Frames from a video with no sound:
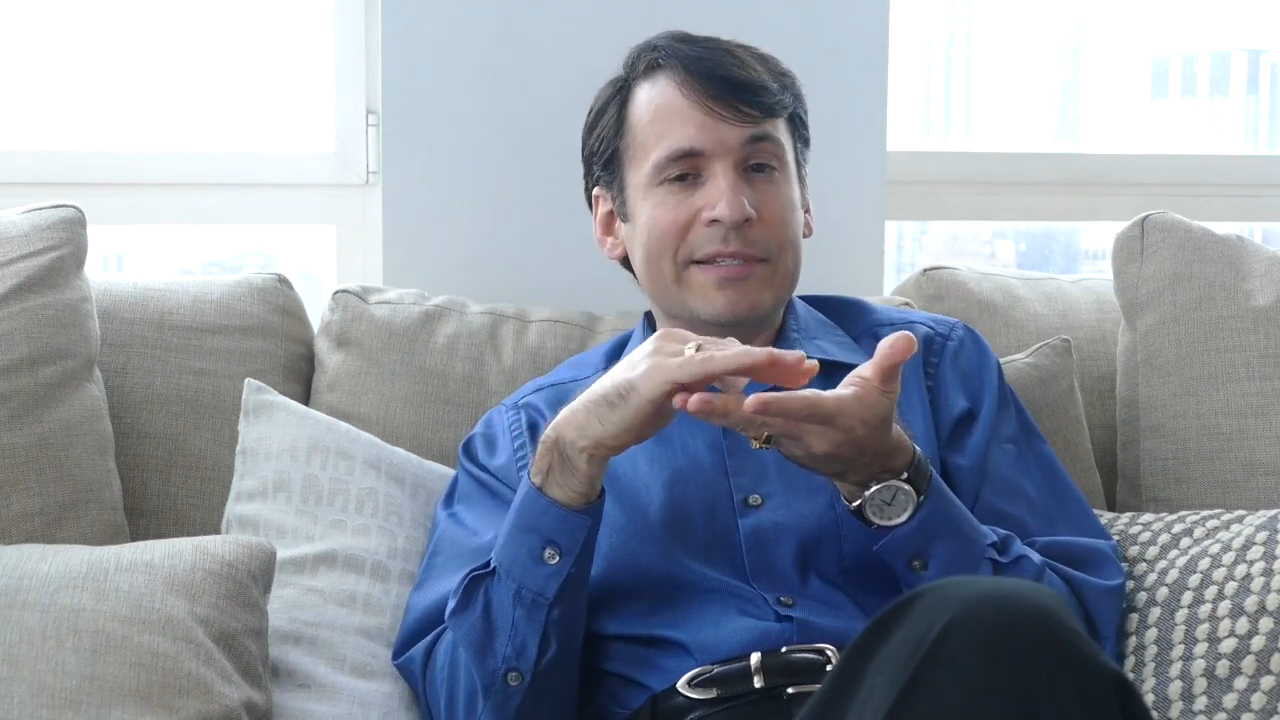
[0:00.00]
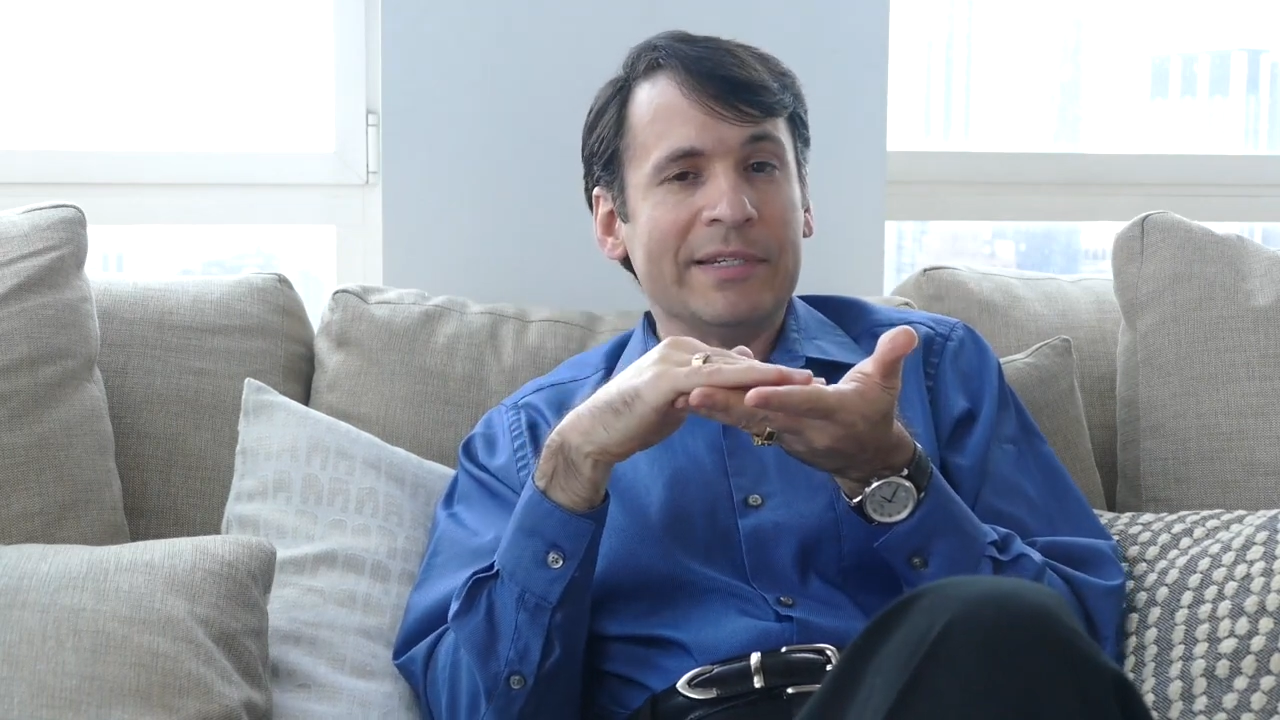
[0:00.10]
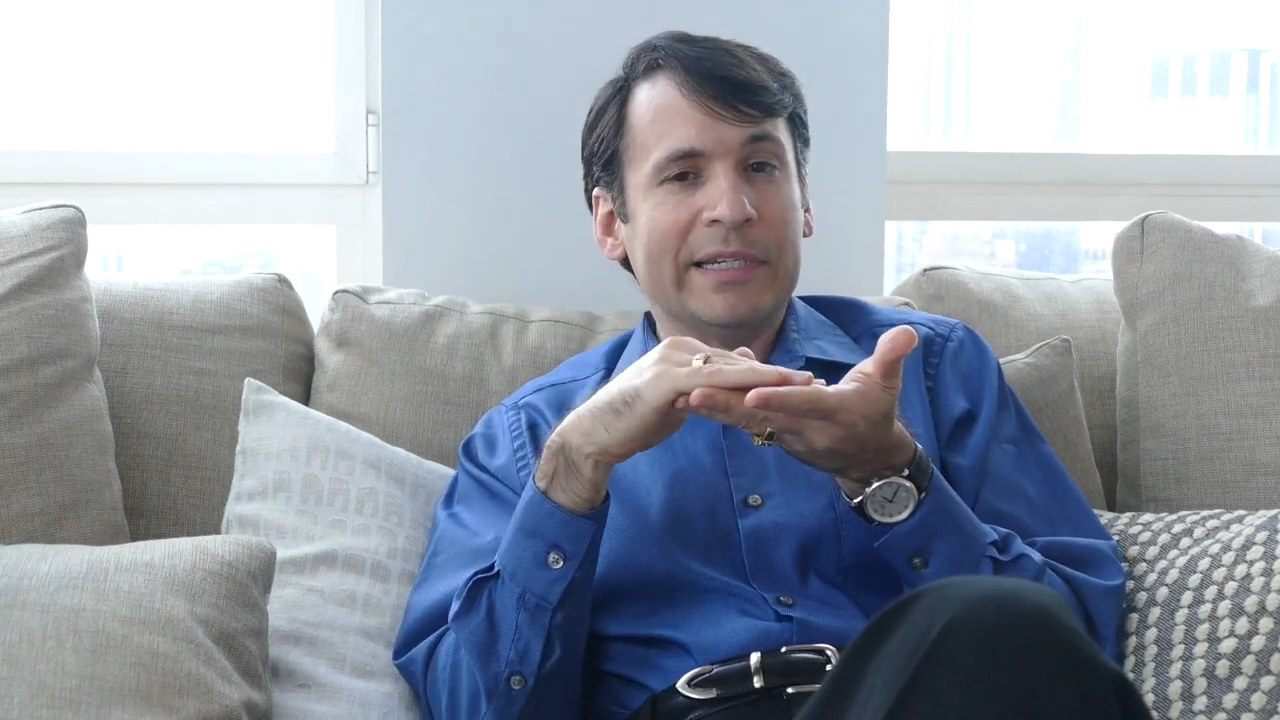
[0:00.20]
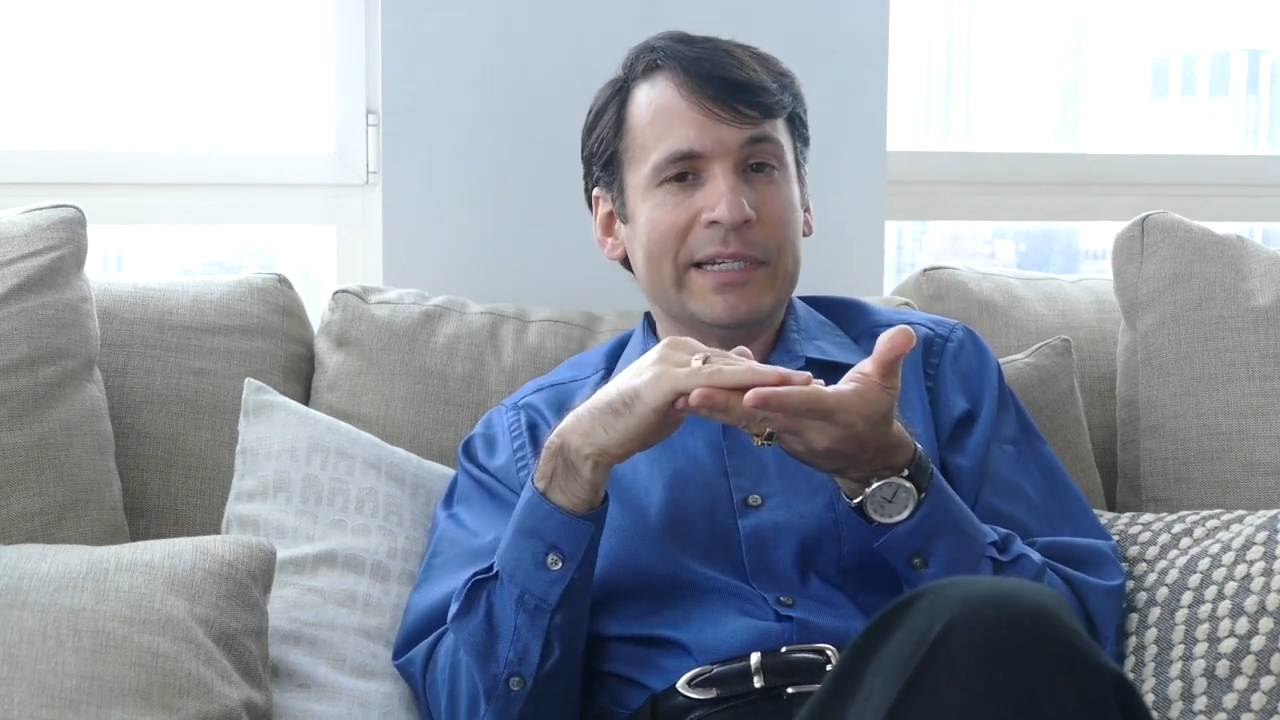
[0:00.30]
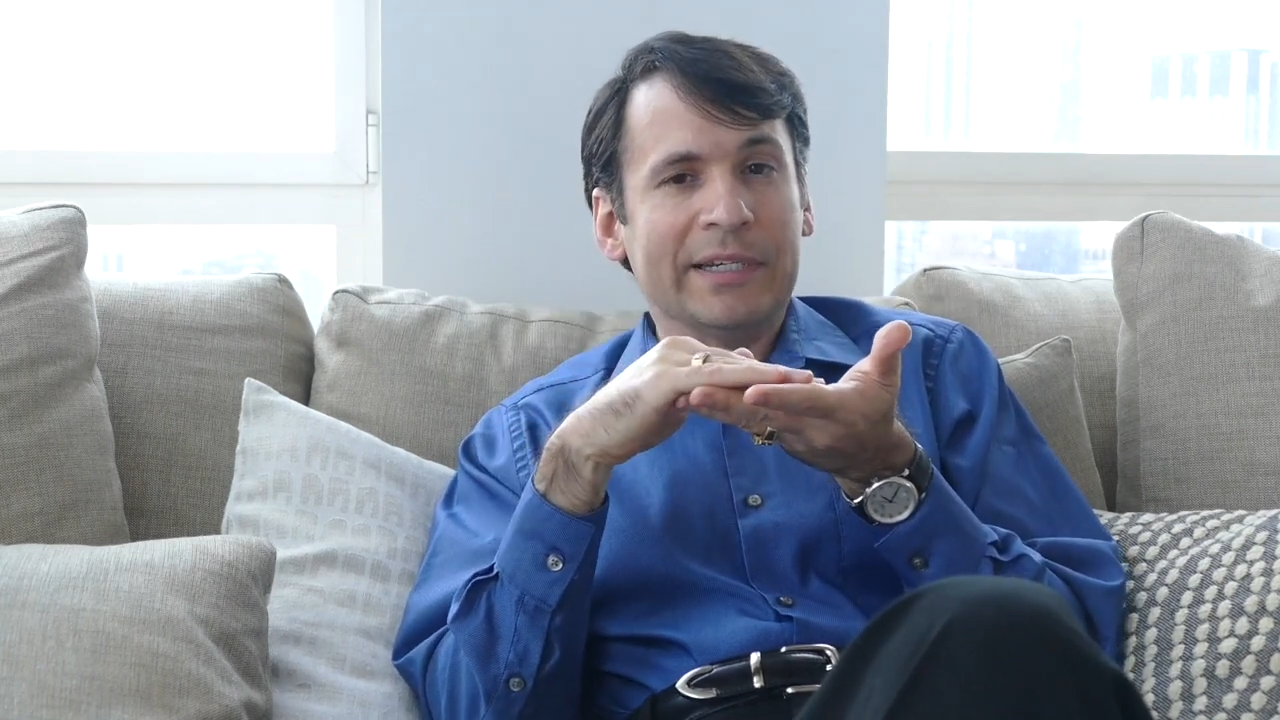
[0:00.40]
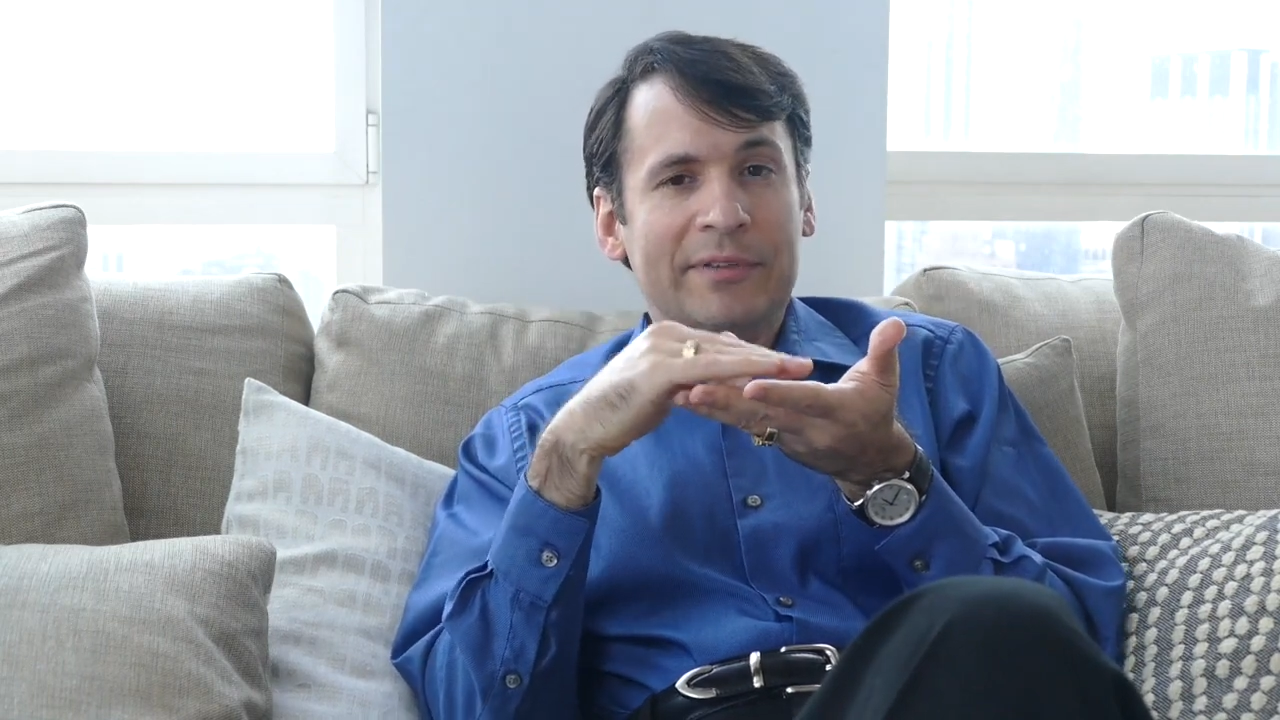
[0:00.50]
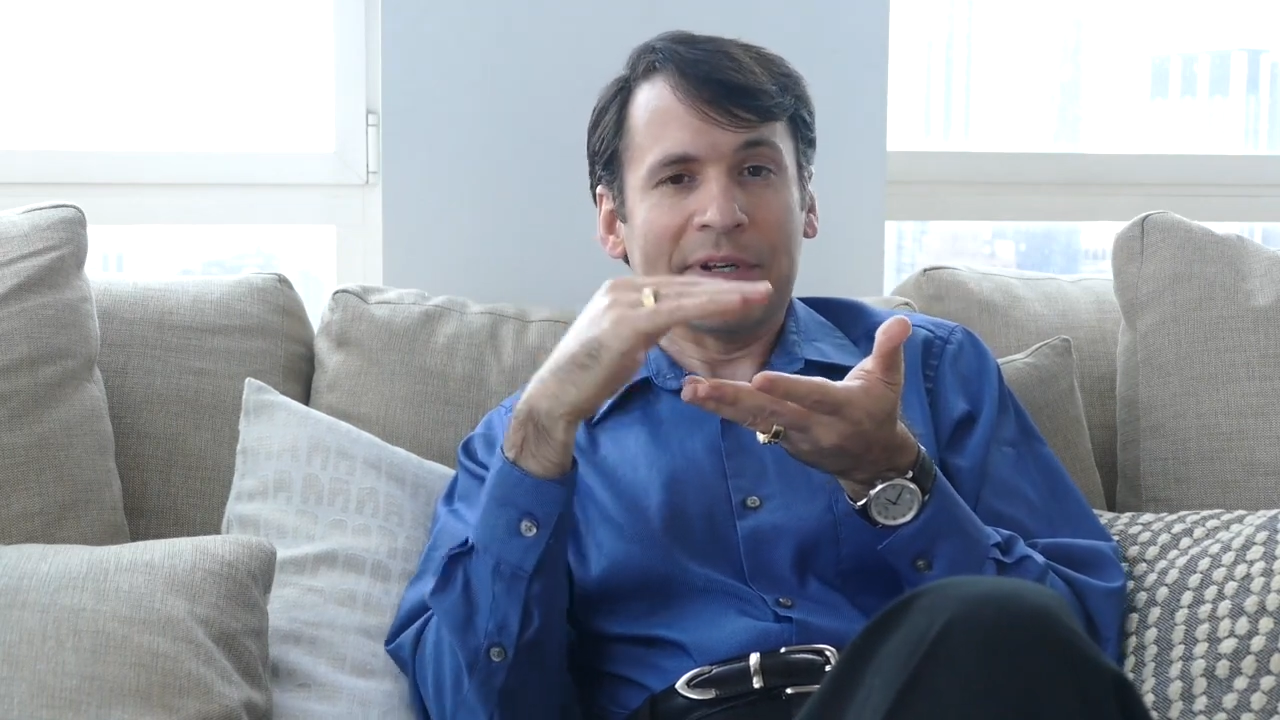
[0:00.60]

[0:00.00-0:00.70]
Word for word: D and